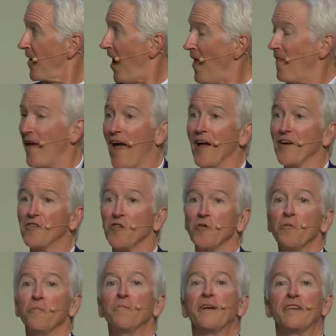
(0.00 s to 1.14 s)
and they had
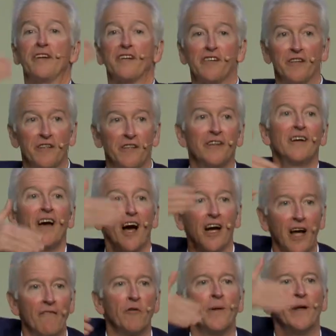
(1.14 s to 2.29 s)
to petition a
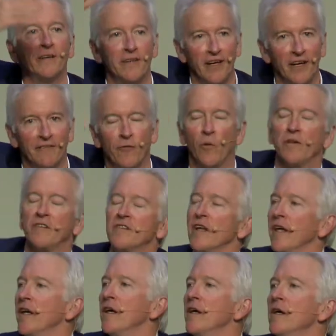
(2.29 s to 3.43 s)
government in a foreign
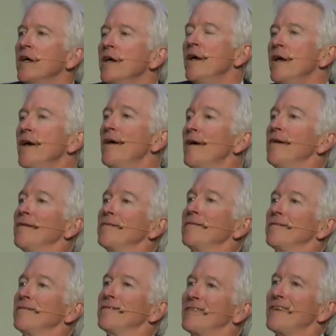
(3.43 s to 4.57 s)
city.
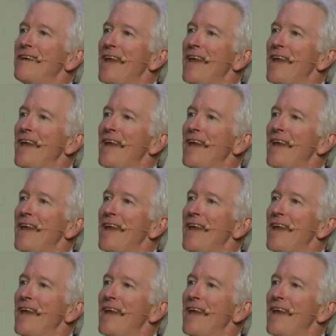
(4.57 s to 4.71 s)
The